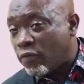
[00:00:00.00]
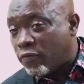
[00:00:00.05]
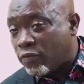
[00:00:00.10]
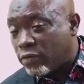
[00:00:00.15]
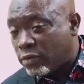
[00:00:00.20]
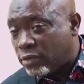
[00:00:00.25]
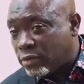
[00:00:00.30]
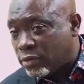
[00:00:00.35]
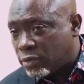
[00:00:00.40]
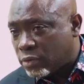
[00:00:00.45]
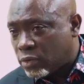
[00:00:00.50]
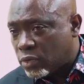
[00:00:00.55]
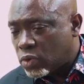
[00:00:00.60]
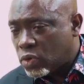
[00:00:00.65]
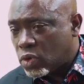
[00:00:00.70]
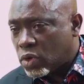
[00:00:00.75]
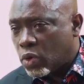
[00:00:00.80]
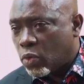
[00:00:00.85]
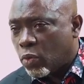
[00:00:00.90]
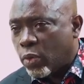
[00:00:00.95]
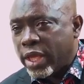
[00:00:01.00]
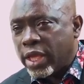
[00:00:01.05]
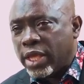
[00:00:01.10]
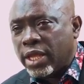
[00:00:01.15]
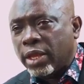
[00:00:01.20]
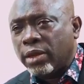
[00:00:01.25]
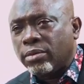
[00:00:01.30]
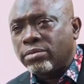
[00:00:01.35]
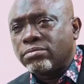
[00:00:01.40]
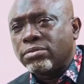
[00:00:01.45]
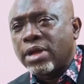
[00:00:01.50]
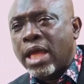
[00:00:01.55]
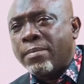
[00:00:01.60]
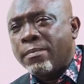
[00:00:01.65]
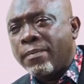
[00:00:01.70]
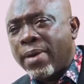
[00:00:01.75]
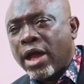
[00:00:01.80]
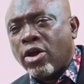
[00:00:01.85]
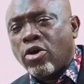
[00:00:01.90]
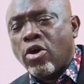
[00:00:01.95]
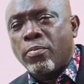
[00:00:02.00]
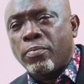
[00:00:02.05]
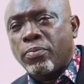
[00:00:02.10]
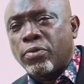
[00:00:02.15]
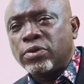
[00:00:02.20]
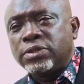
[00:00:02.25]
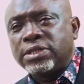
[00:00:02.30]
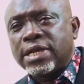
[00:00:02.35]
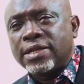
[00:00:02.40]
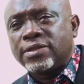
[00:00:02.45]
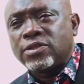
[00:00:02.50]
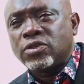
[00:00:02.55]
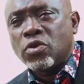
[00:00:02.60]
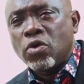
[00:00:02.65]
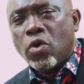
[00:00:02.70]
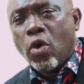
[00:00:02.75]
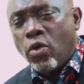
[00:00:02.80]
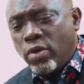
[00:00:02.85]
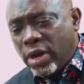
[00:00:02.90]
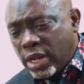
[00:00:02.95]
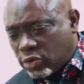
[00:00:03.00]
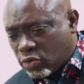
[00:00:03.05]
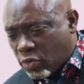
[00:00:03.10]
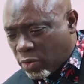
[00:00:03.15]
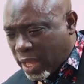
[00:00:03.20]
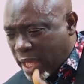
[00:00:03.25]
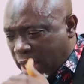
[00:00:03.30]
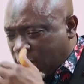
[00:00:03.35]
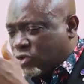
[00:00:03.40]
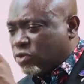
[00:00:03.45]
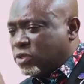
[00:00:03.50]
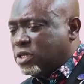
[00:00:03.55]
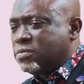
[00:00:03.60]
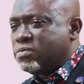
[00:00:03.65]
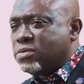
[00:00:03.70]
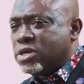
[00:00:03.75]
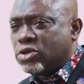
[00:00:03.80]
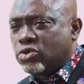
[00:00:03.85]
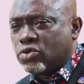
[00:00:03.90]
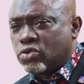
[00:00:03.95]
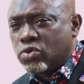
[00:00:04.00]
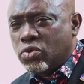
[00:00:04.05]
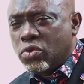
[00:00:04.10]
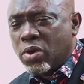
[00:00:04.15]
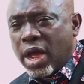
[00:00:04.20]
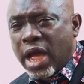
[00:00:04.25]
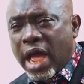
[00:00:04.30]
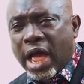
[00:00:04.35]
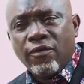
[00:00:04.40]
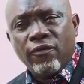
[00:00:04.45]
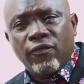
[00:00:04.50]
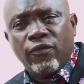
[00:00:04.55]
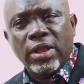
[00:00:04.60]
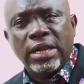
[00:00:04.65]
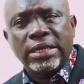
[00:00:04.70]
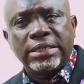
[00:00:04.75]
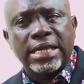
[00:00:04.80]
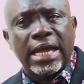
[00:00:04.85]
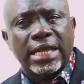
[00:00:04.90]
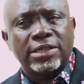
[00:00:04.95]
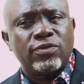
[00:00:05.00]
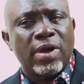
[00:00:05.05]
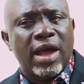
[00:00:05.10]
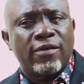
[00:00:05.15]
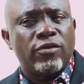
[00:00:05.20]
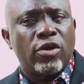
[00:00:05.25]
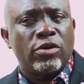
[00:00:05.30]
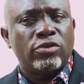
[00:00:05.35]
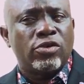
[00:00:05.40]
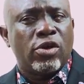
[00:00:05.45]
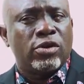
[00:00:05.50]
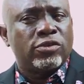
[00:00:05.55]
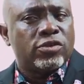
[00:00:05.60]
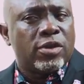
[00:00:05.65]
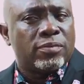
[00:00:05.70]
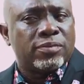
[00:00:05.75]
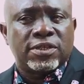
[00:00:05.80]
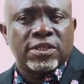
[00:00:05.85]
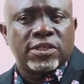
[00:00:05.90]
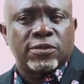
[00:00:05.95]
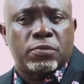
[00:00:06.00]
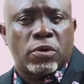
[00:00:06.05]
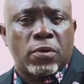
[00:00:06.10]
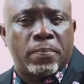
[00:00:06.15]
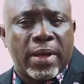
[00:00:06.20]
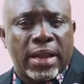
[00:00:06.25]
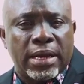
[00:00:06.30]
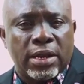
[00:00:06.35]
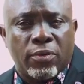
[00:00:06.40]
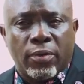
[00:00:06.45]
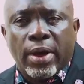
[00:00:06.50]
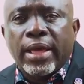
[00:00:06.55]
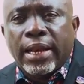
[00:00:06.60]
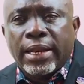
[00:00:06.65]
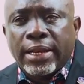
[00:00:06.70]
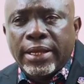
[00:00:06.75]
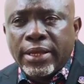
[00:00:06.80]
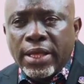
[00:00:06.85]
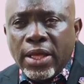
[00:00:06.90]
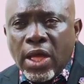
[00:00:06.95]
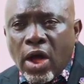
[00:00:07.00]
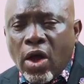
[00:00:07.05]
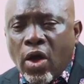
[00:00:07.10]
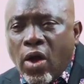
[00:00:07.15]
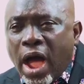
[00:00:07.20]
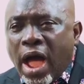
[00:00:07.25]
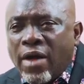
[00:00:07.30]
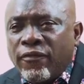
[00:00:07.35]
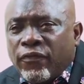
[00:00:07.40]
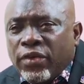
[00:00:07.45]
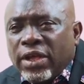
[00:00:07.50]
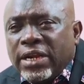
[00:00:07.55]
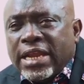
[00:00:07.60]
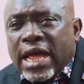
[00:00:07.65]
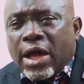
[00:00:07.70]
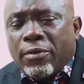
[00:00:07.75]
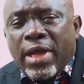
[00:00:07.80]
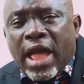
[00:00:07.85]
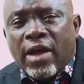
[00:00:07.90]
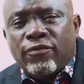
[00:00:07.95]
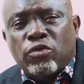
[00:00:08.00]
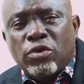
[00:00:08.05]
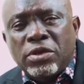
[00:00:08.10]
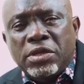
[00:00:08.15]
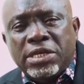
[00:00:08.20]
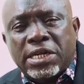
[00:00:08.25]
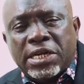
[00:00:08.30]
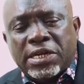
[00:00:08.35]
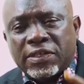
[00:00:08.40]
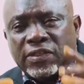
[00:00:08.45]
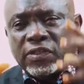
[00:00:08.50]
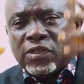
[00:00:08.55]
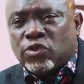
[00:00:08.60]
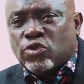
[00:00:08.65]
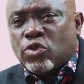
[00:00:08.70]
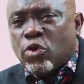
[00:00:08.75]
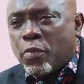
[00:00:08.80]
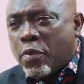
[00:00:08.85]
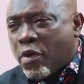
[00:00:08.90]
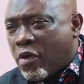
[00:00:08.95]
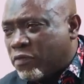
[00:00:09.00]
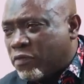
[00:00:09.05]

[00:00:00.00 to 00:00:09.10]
often we embark on projects only to get to the middle and feel that we have not done some things properly well. Or and feel that we have to increase the scope